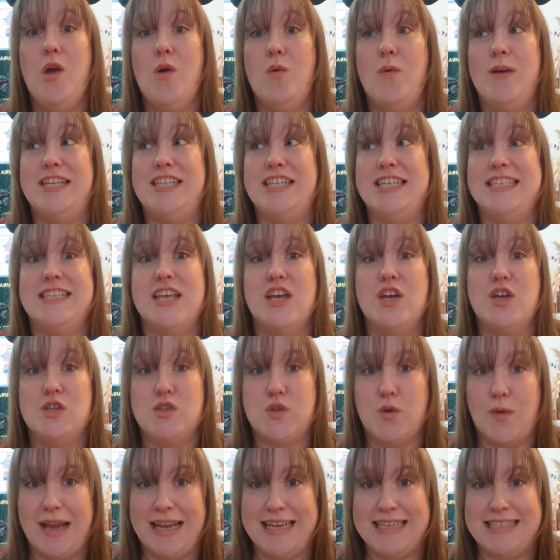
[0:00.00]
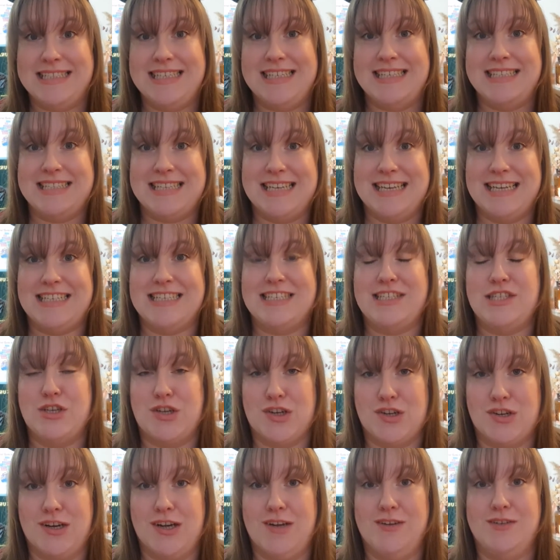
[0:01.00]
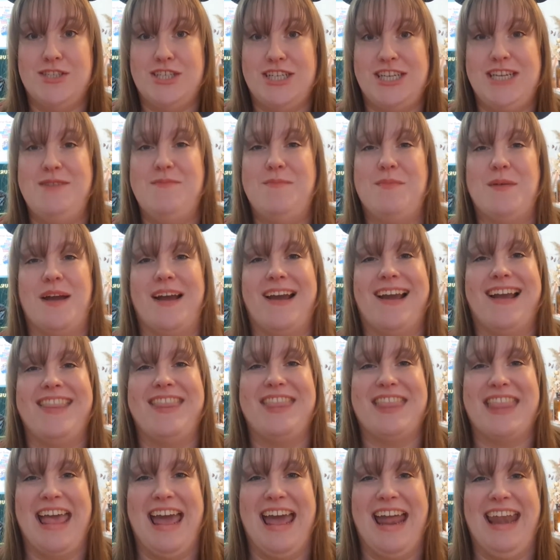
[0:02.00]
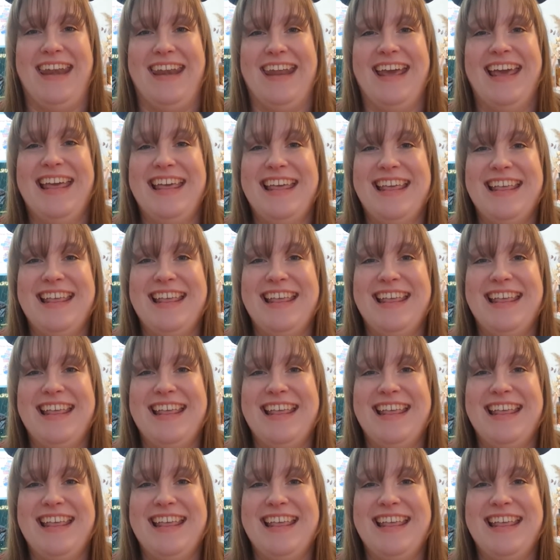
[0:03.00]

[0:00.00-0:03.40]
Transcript: which is 26 euro cheaper than